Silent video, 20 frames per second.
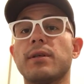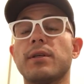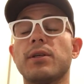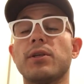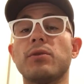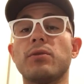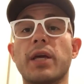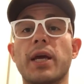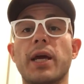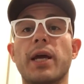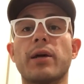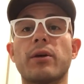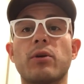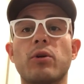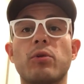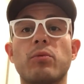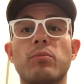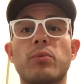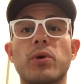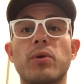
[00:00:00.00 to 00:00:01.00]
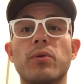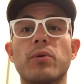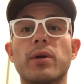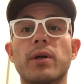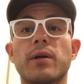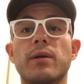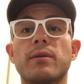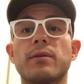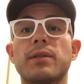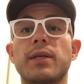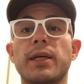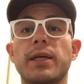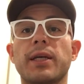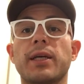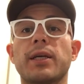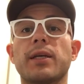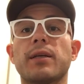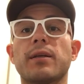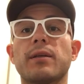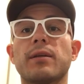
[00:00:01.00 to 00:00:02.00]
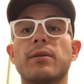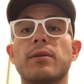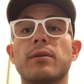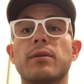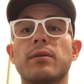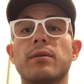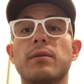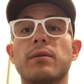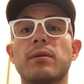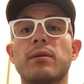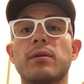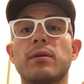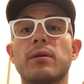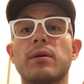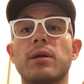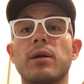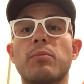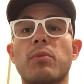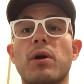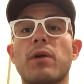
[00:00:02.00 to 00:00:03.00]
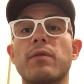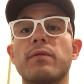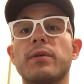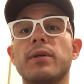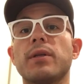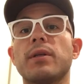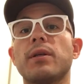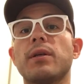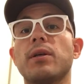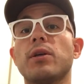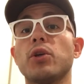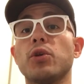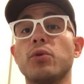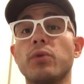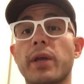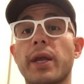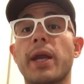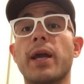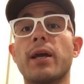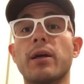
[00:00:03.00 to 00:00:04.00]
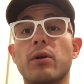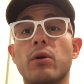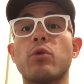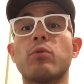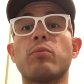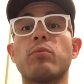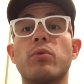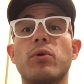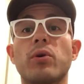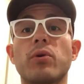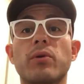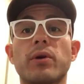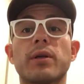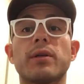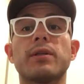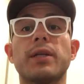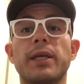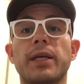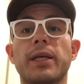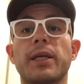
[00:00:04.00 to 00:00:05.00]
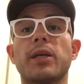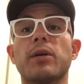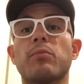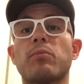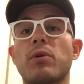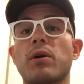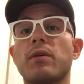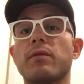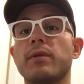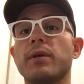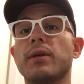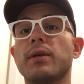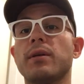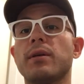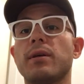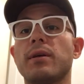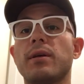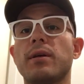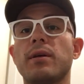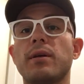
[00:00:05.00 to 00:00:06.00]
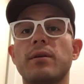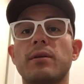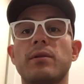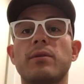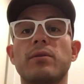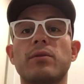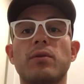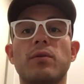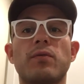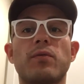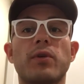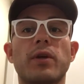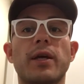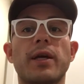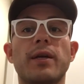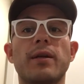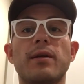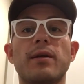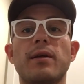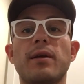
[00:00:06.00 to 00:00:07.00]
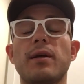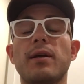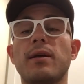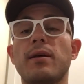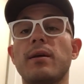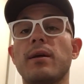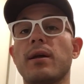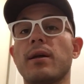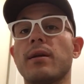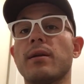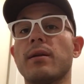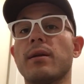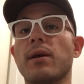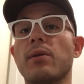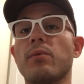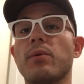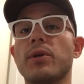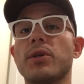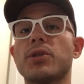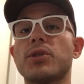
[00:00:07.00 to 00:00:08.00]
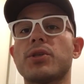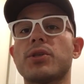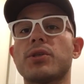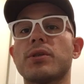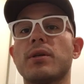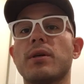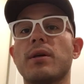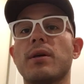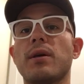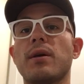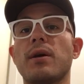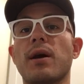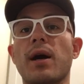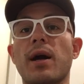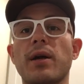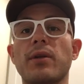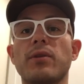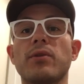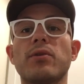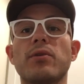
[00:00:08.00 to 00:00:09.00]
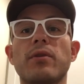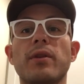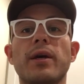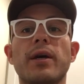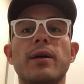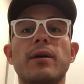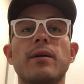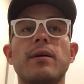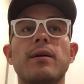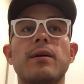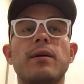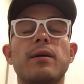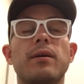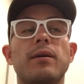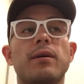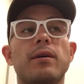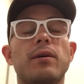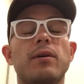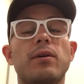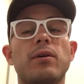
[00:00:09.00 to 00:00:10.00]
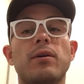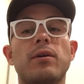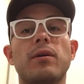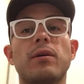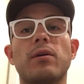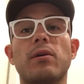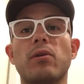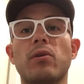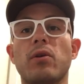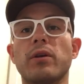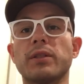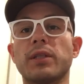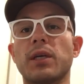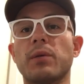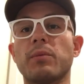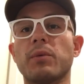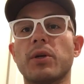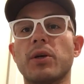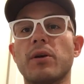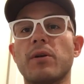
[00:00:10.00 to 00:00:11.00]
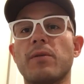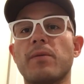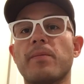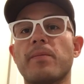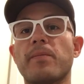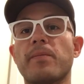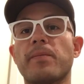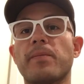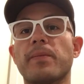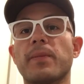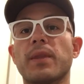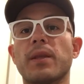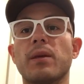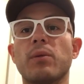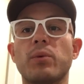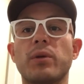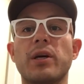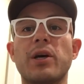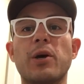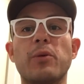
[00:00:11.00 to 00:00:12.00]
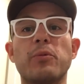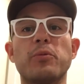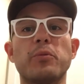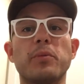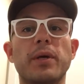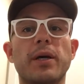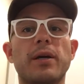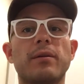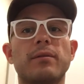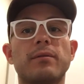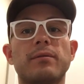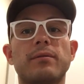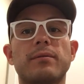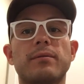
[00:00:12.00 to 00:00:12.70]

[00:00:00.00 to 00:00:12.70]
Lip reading: you can't go broke taking a profit. You can't go broke taking a profit. Don't forget. And I wish I learned that a long time ago. It would have helped me out.